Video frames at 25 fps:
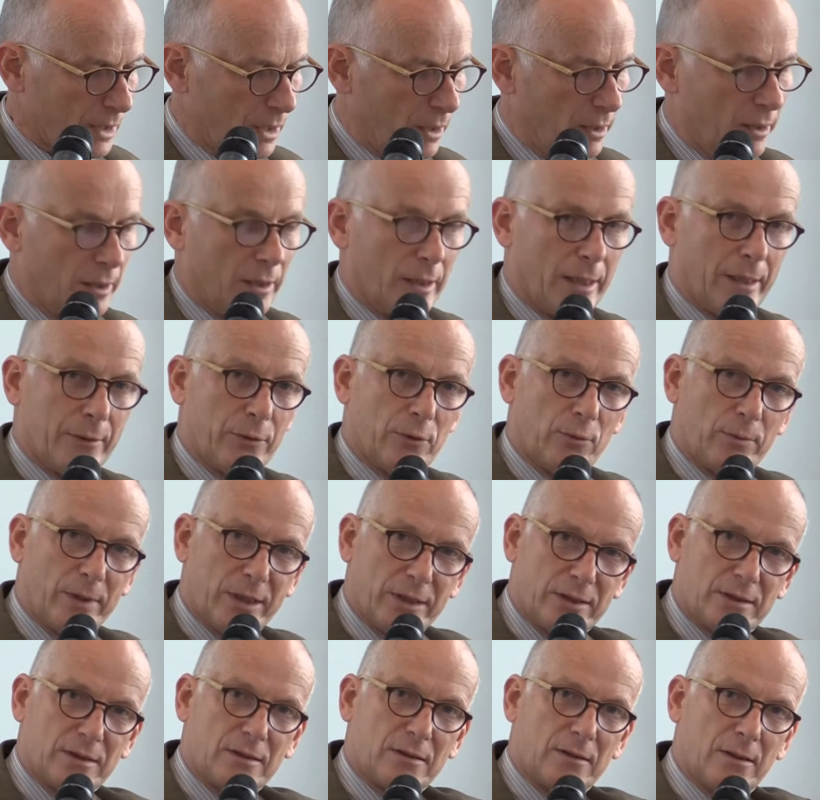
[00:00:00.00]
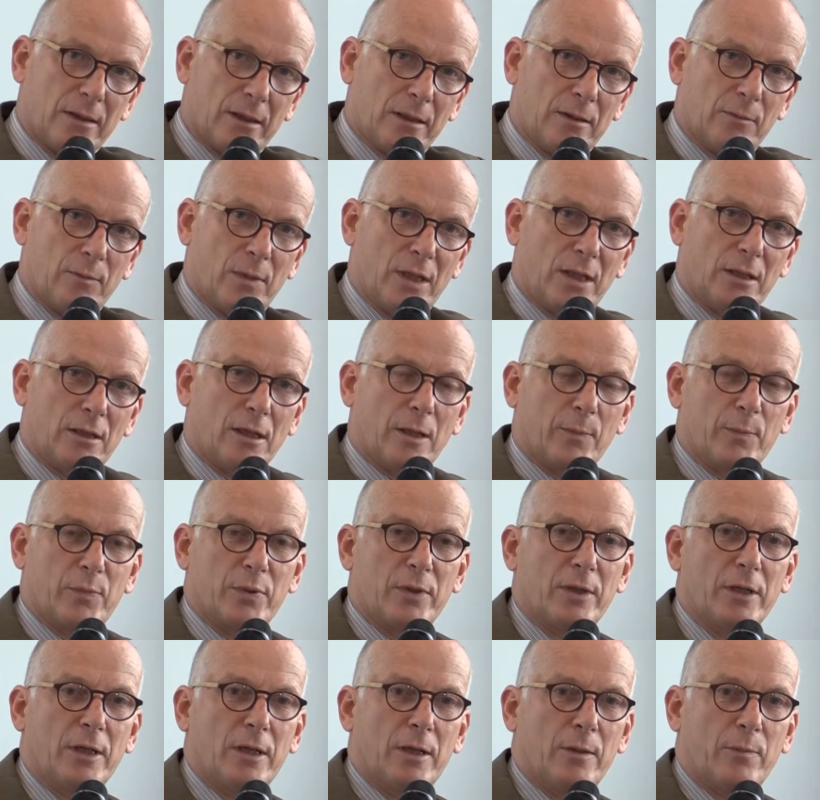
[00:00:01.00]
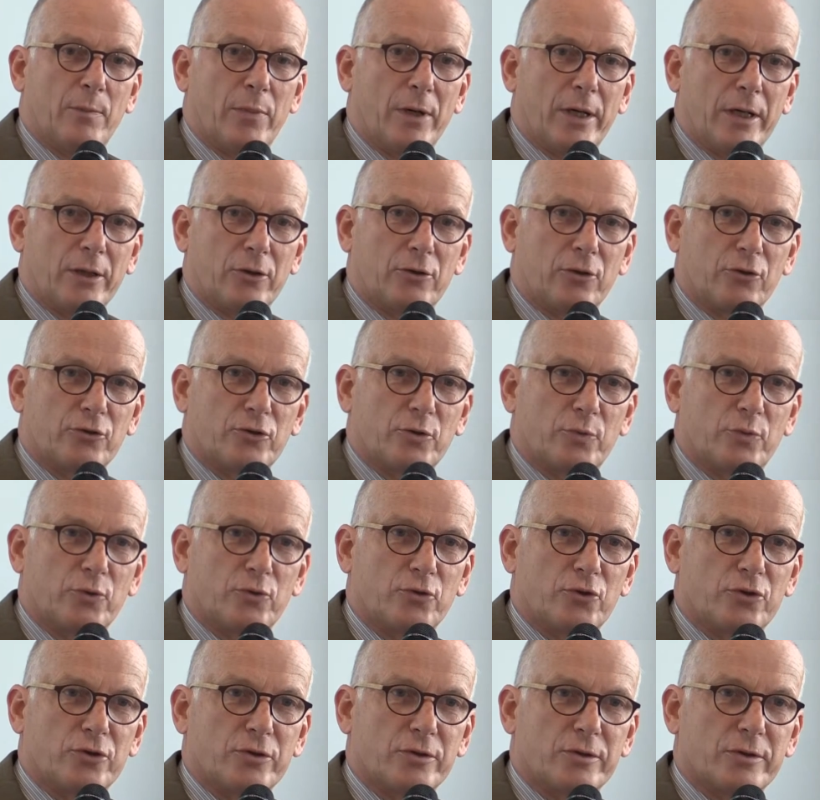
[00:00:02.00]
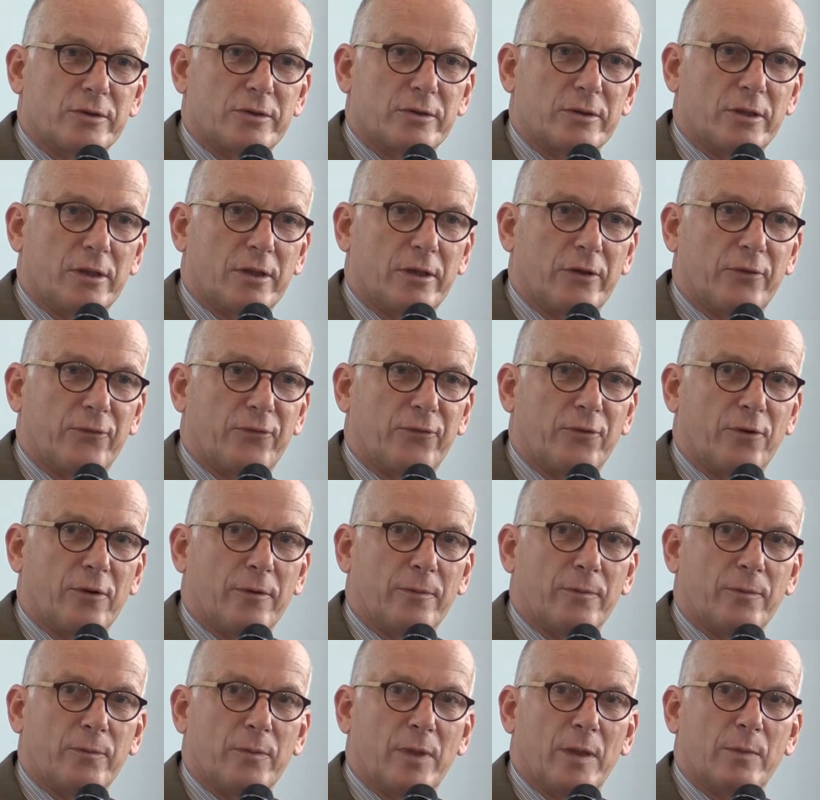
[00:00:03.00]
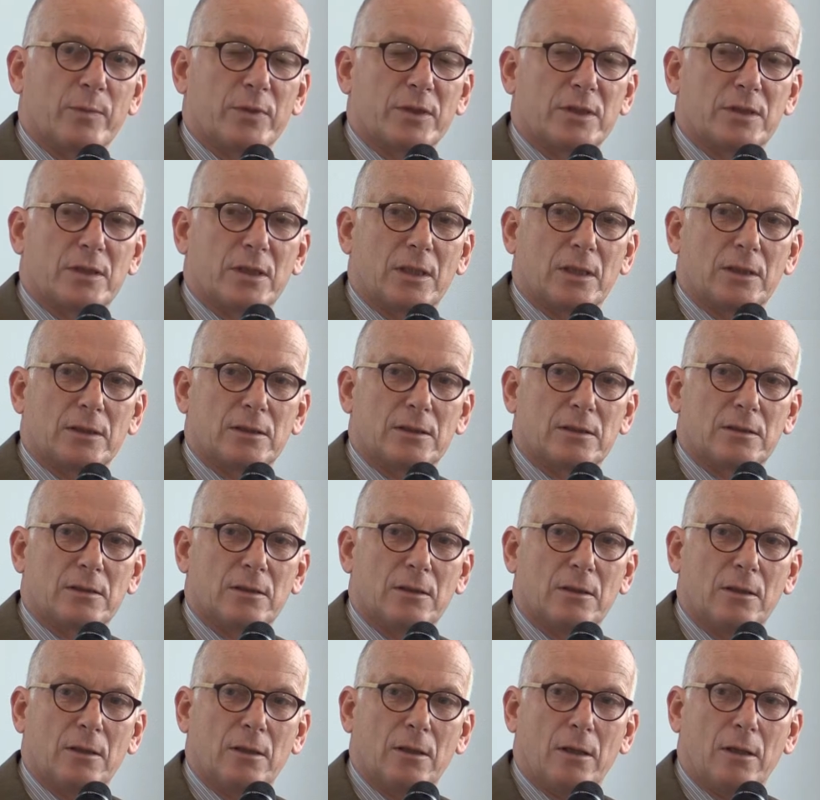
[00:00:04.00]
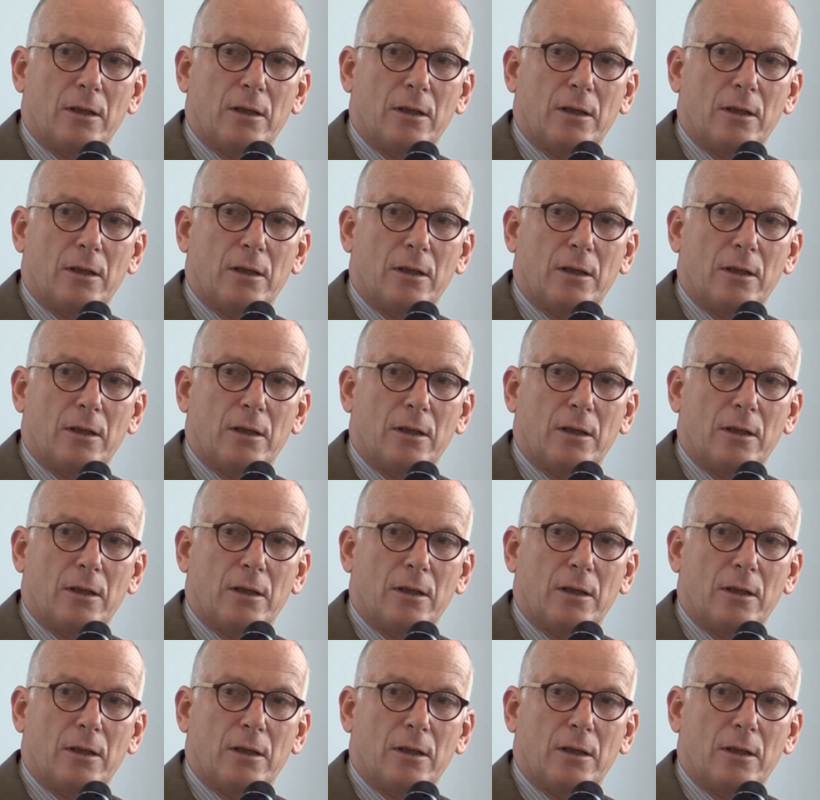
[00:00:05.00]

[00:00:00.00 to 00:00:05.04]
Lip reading: and the rest then made up by contributions from member states,